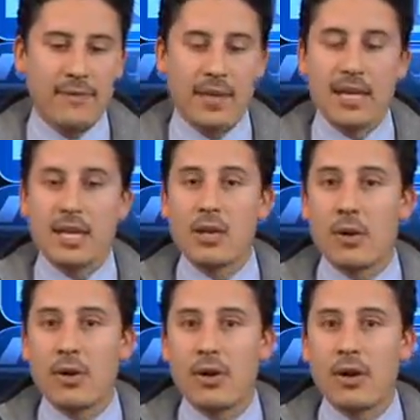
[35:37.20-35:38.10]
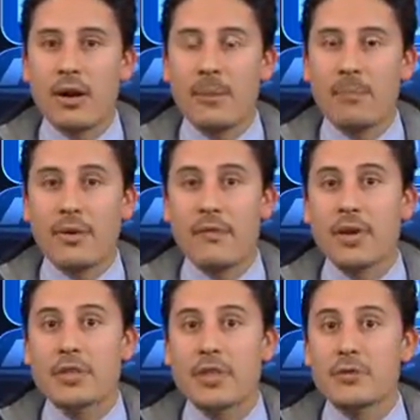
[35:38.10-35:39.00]
the donor
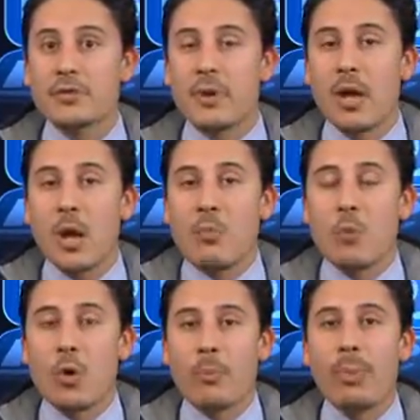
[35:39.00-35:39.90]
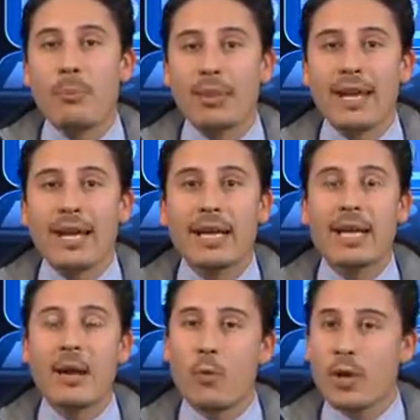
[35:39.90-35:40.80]
prefers those more public
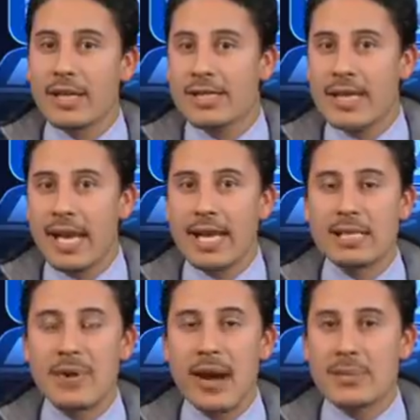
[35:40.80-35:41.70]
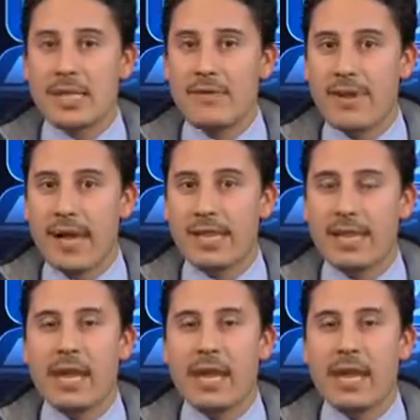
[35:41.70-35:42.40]
networking settings, perhaps an event,